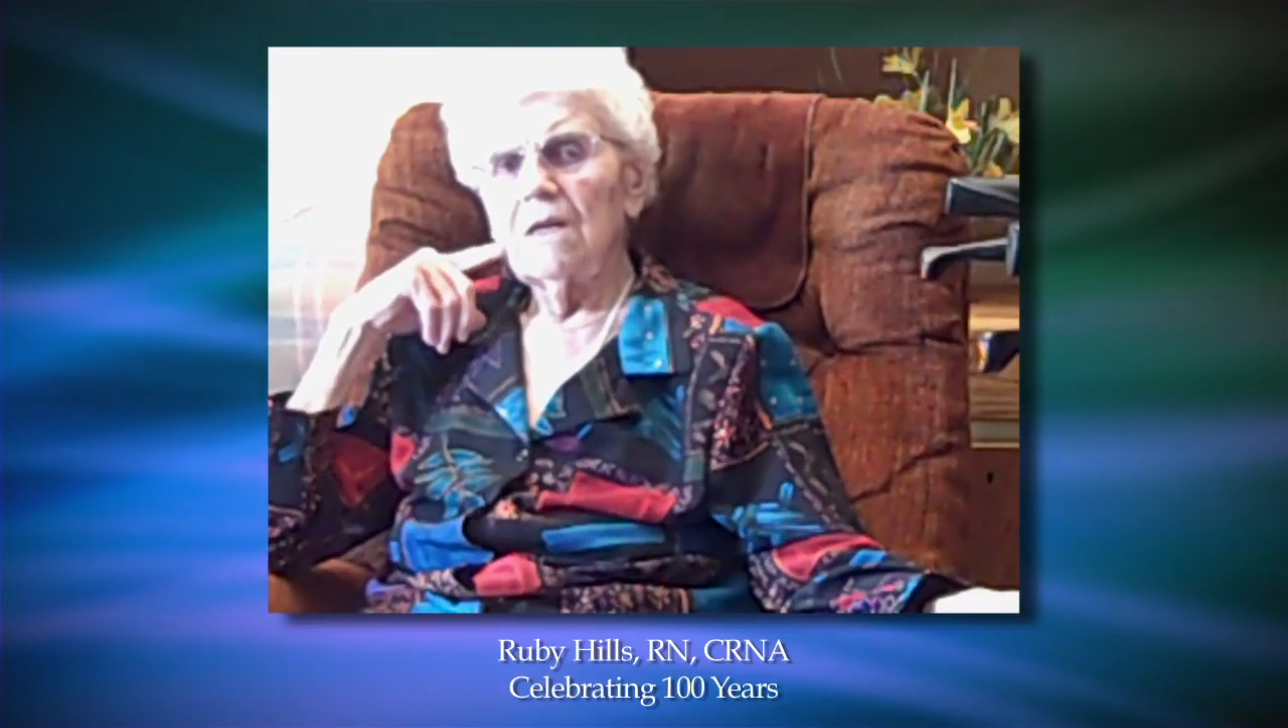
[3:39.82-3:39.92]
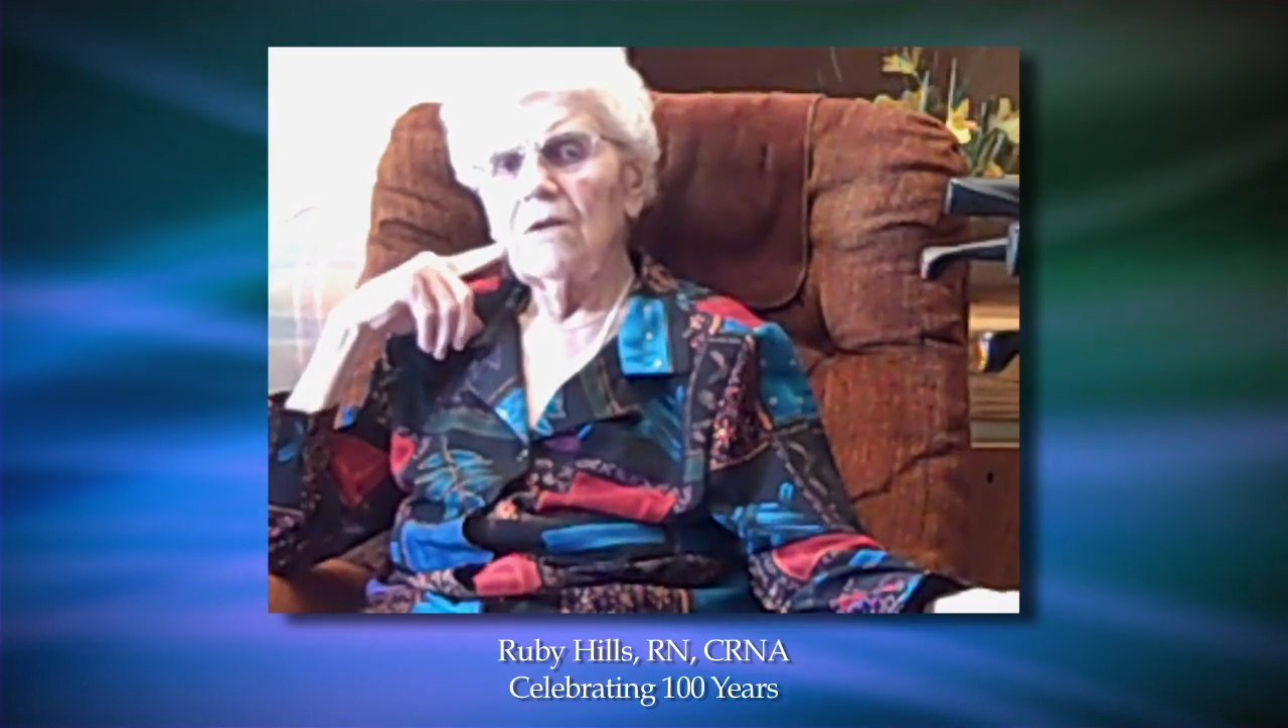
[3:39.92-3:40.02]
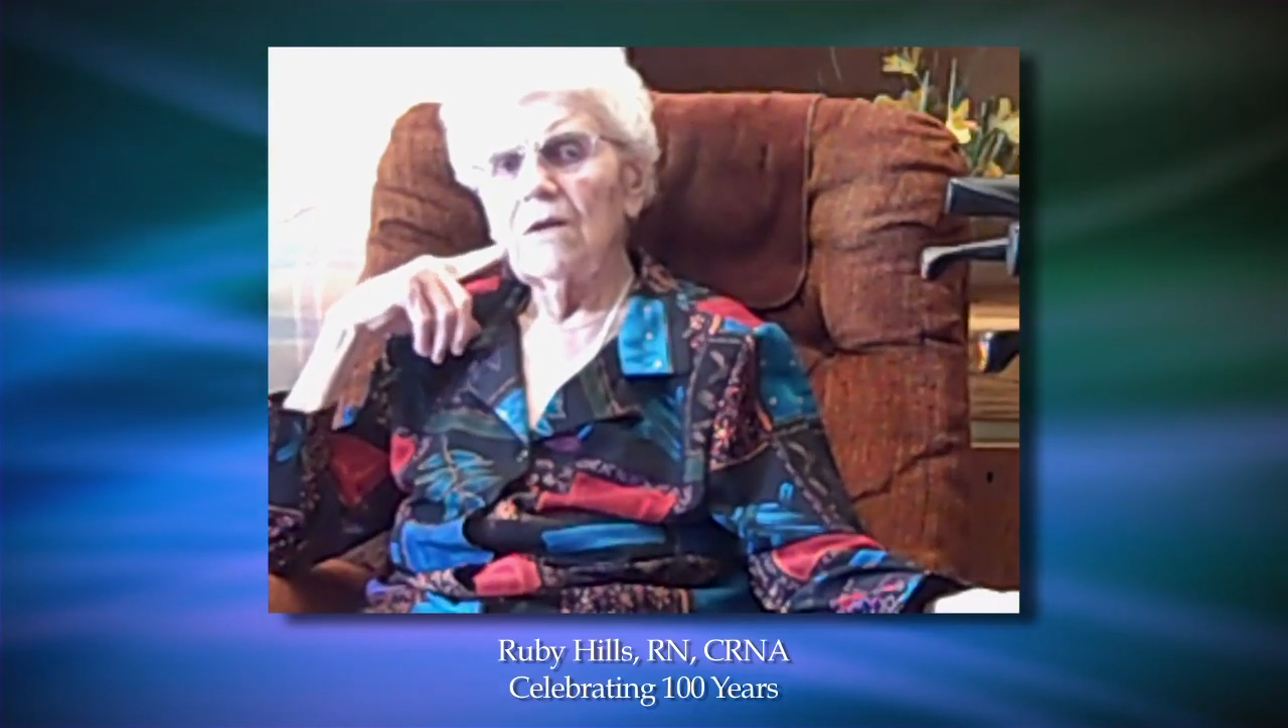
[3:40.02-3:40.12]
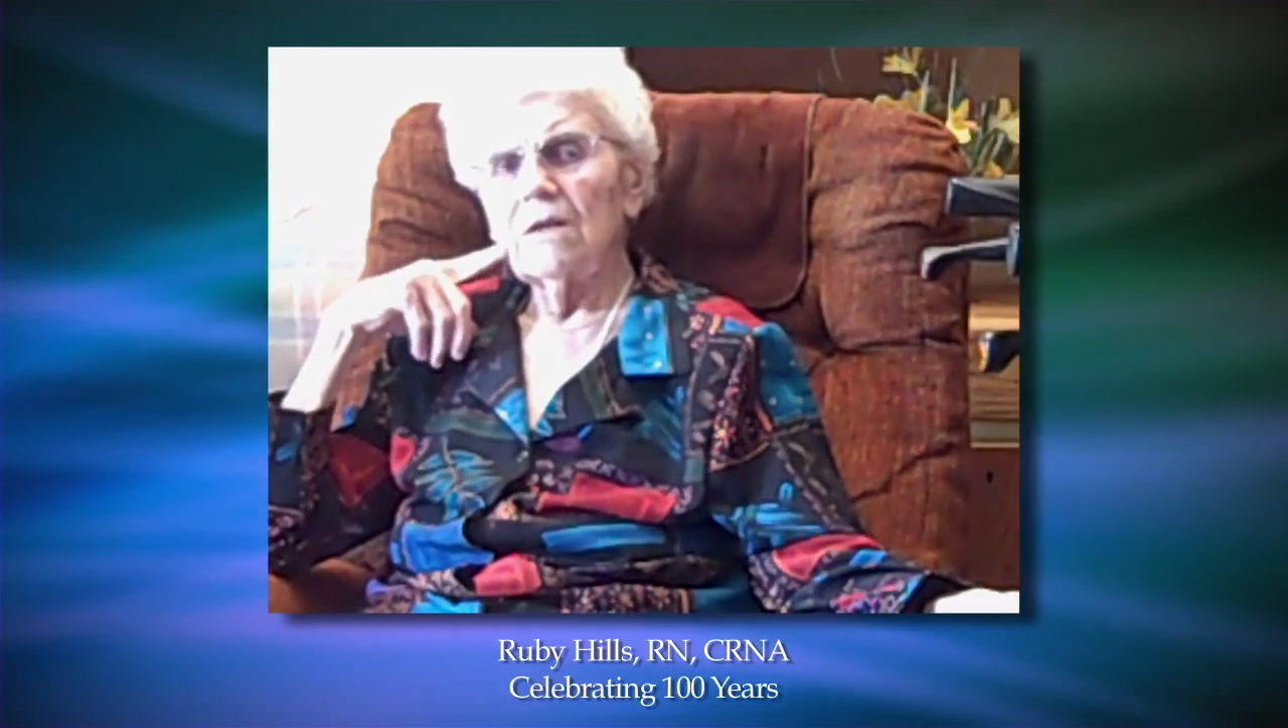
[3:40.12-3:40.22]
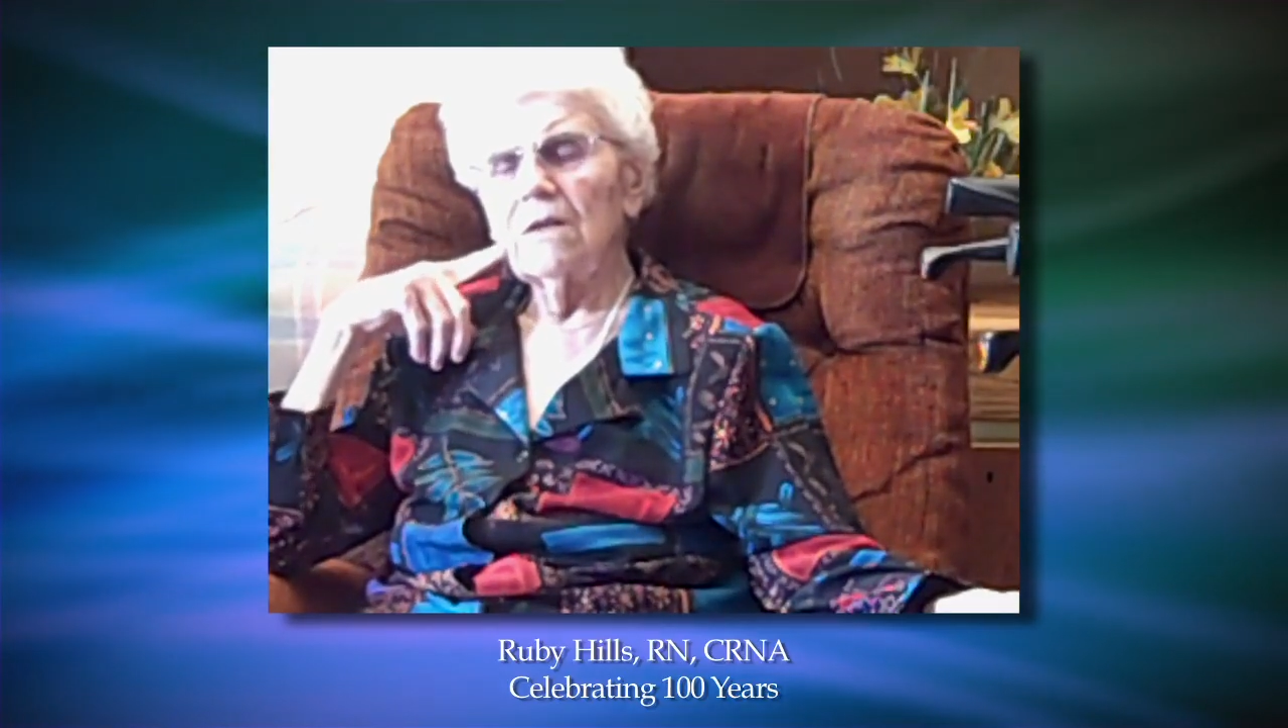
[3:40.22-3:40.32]

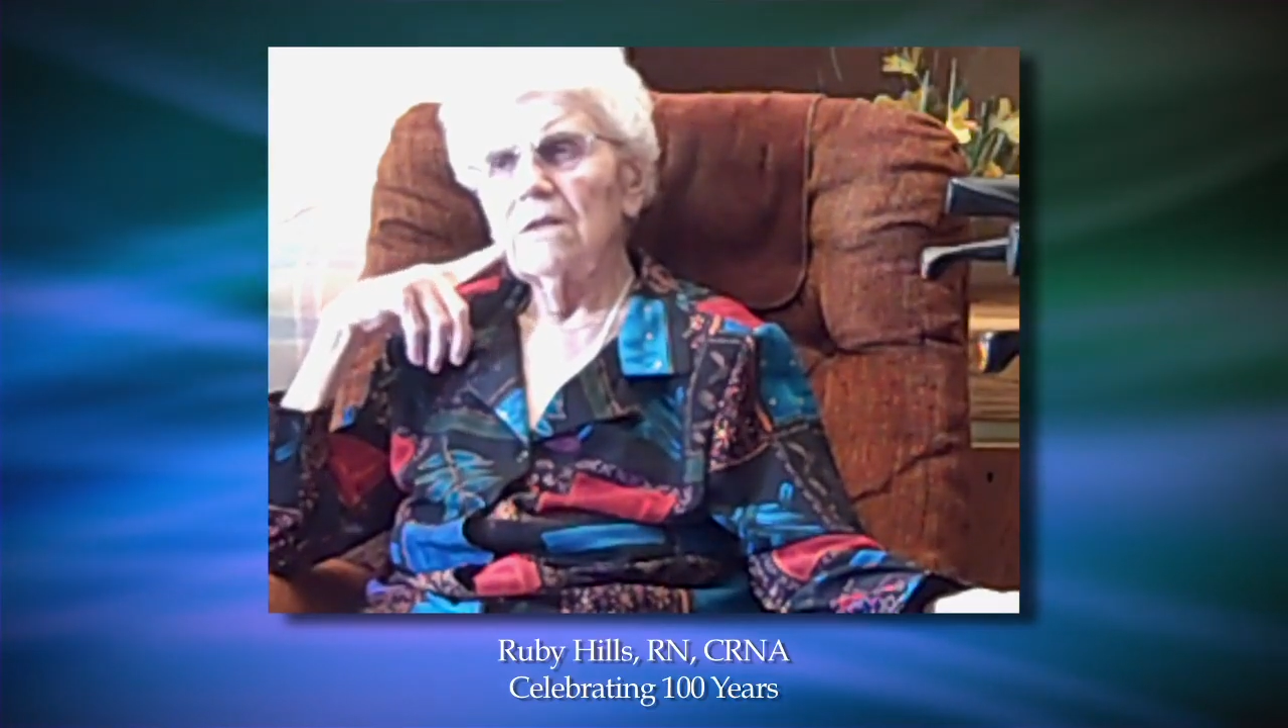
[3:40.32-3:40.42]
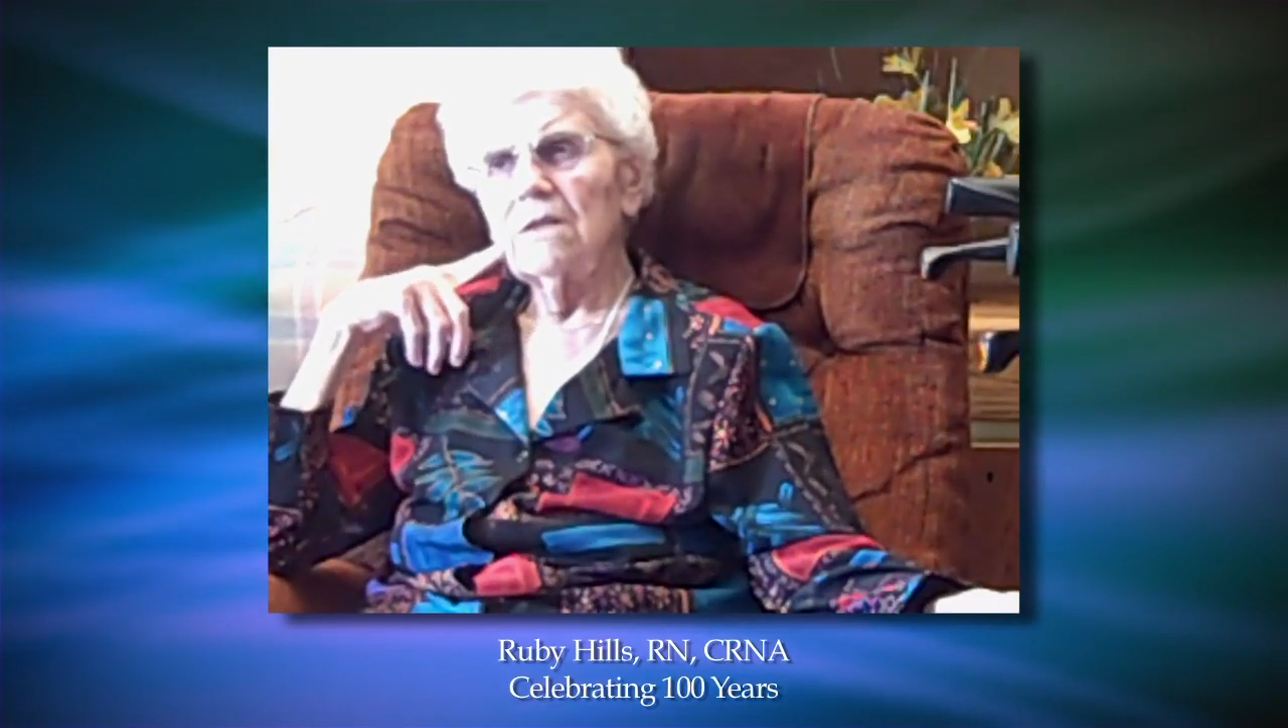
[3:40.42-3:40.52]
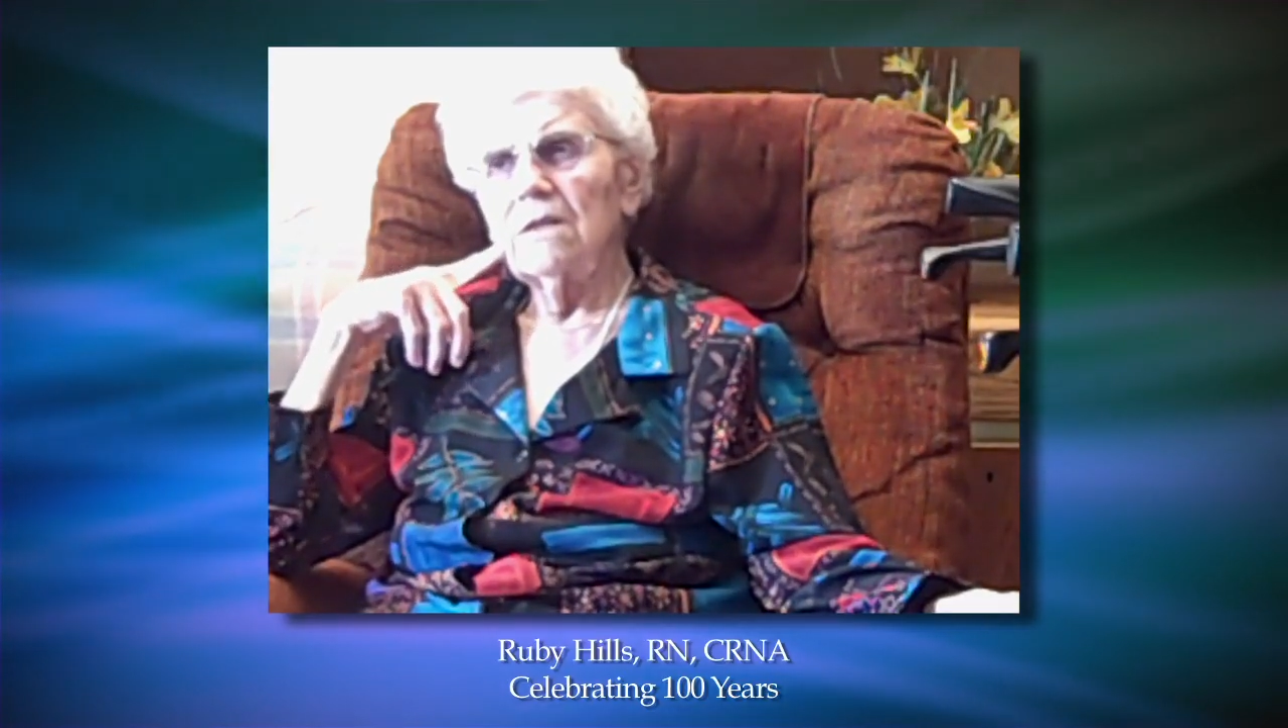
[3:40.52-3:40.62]
you had